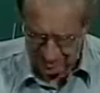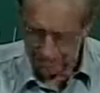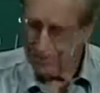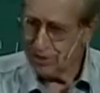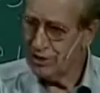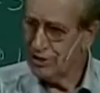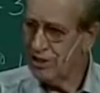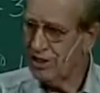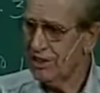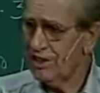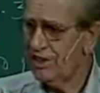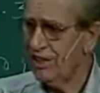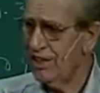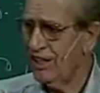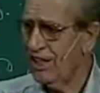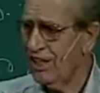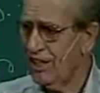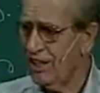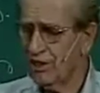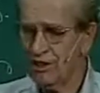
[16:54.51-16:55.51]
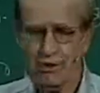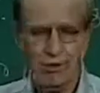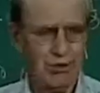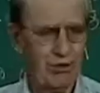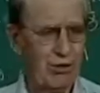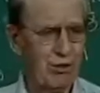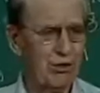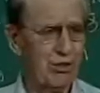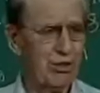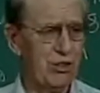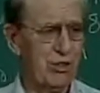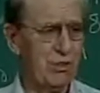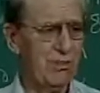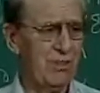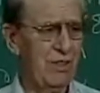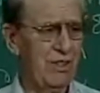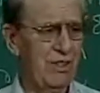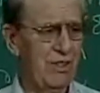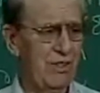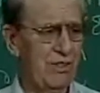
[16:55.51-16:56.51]
was such a
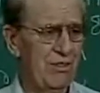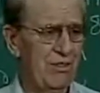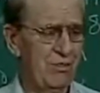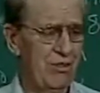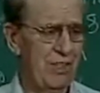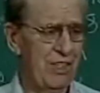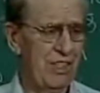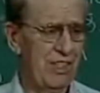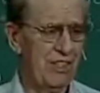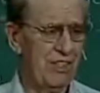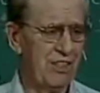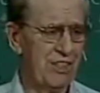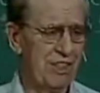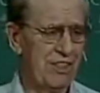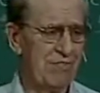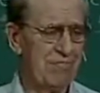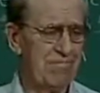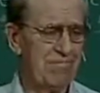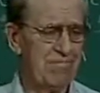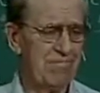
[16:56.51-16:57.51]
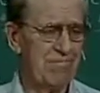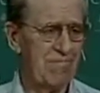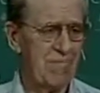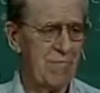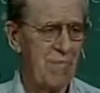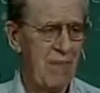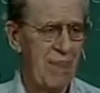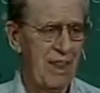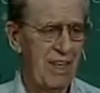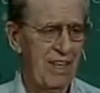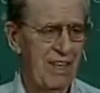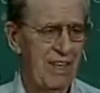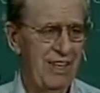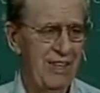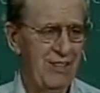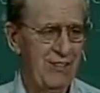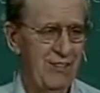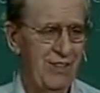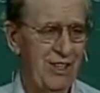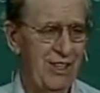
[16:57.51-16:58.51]
gruesome religion.
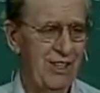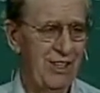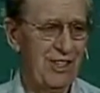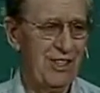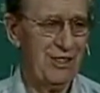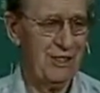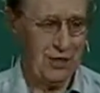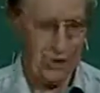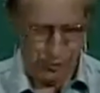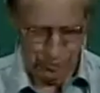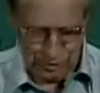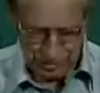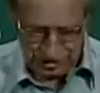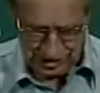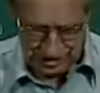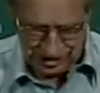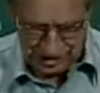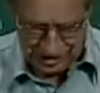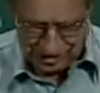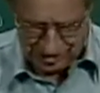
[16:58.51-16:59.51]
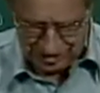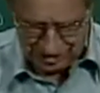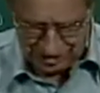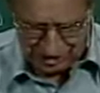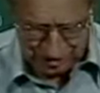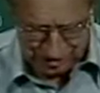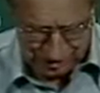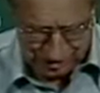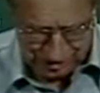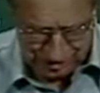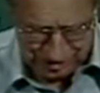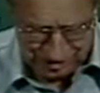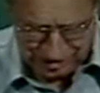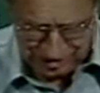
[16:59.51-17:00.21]
Well, our little Jewish guide, of course,